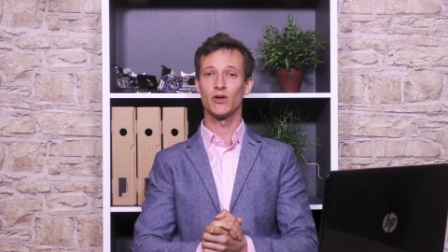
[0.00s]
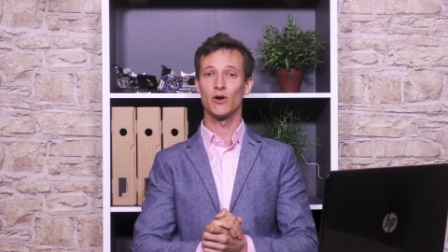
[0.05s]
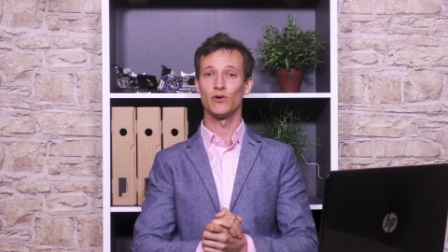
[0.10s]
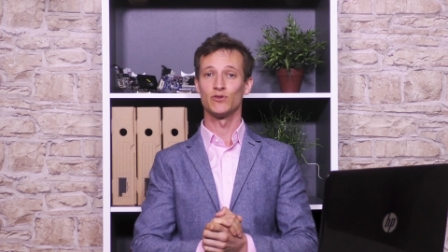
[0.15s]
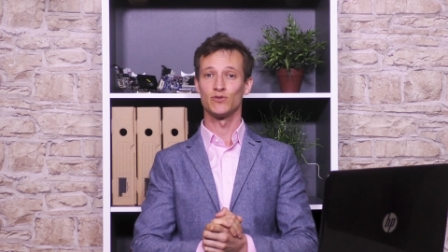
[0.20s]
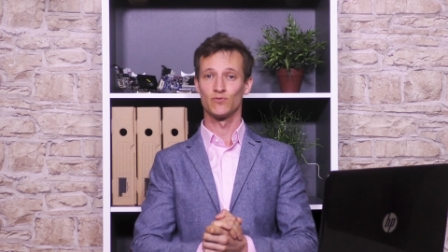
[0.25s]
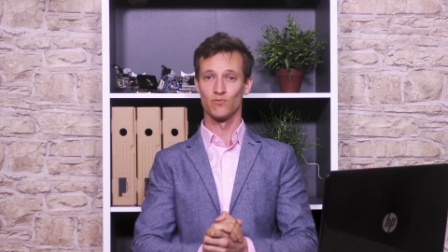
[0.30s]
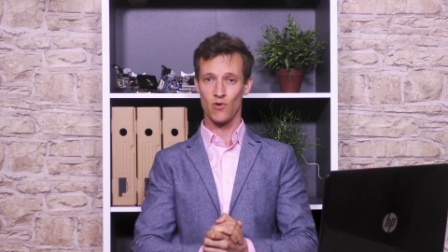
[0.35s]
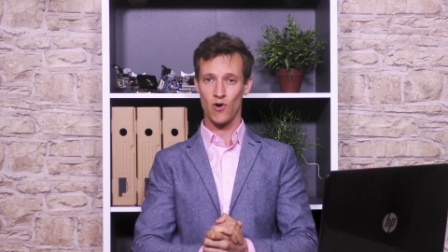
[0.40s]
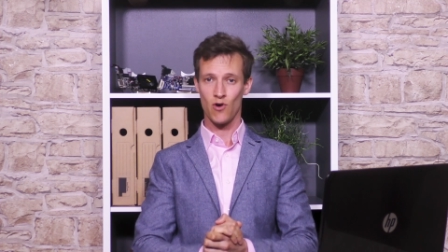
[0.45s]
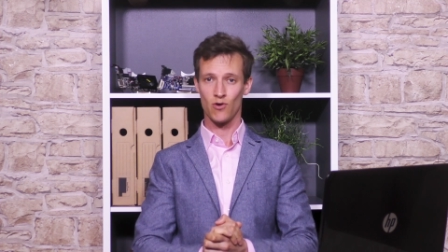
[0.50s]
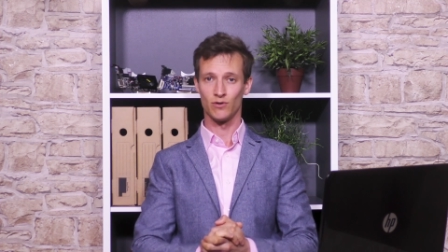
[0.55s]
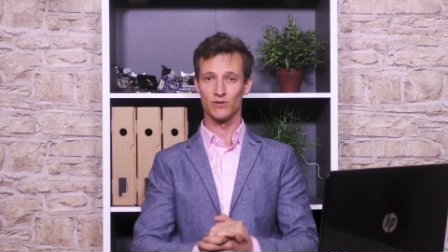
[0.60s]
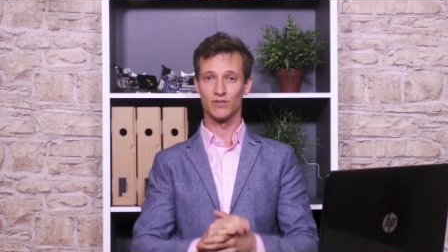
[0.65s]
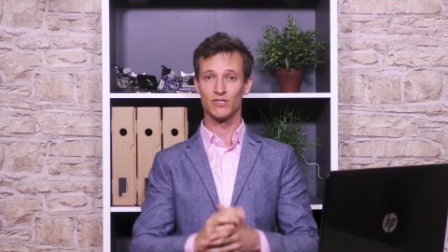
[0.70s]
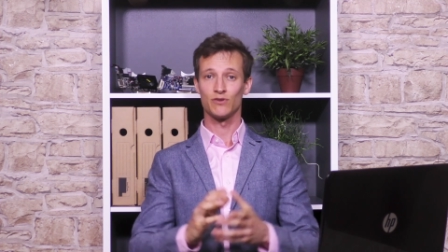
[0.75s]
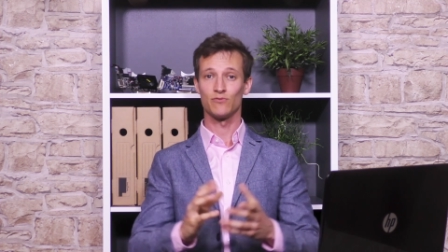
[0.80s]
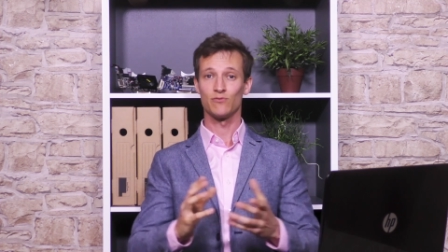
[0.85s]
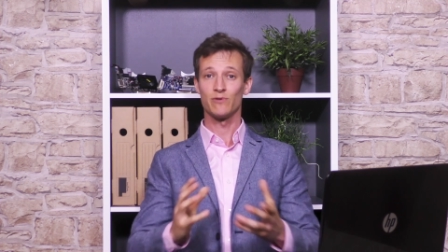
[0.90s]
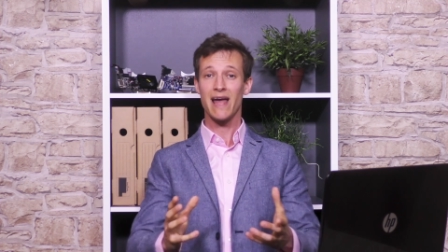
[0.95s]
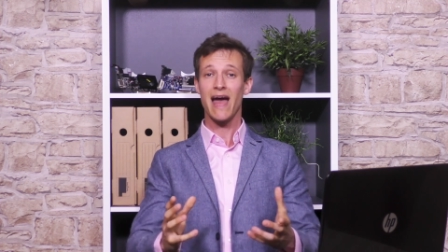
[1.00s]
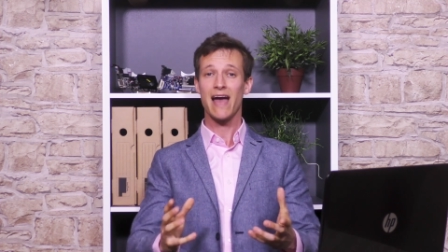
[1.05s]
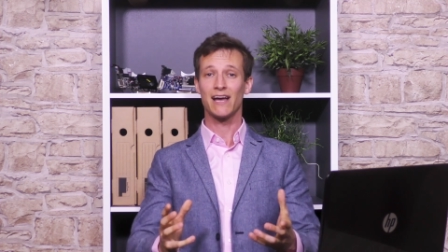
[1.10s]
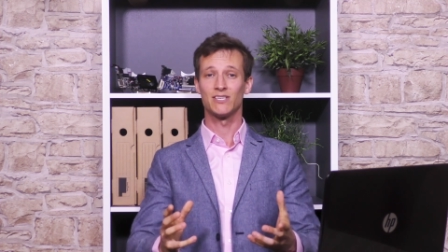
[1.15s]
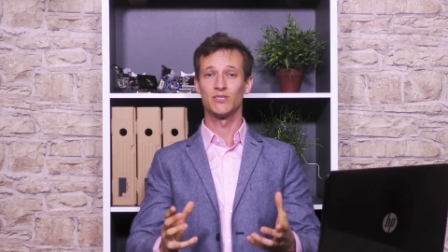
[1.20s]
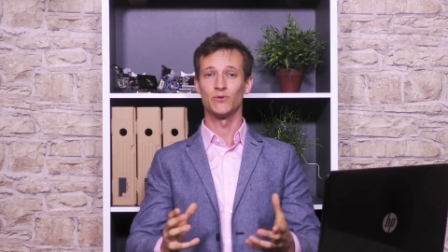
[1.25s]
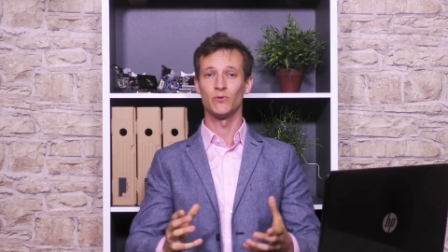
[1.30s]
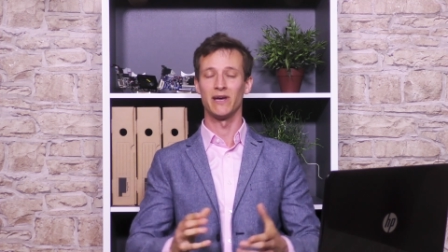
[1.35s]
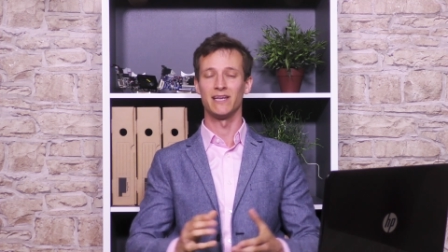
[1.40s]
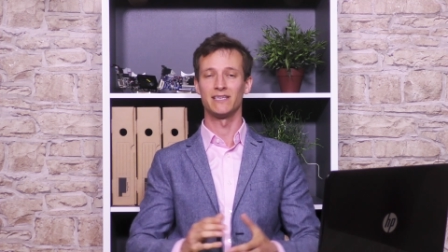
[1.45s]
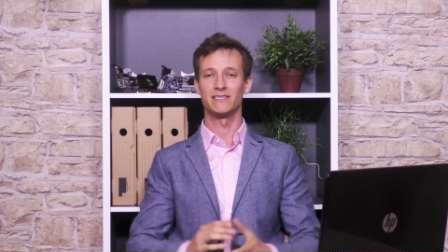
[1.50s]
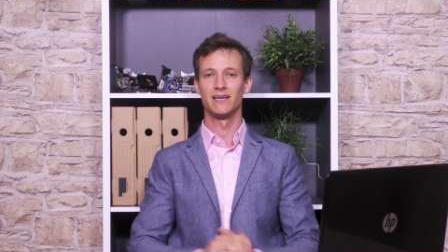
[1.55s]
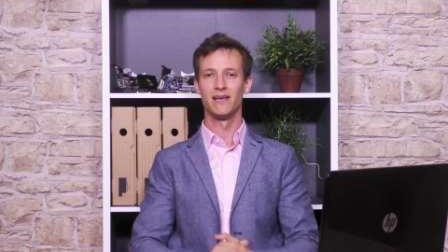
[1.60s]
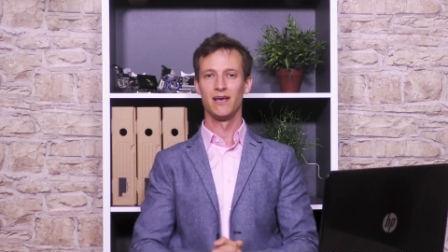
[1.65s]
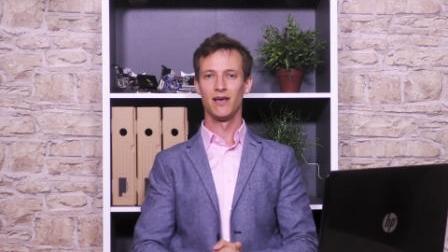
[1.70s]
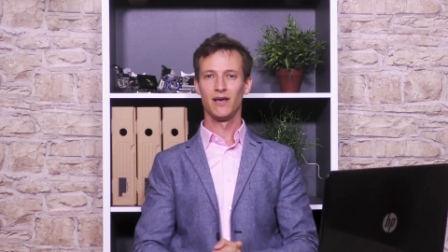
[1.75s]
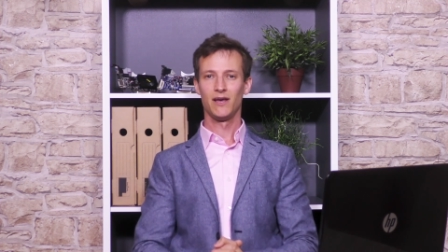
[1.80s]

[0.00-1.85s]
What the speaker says: goes wrong to react to it.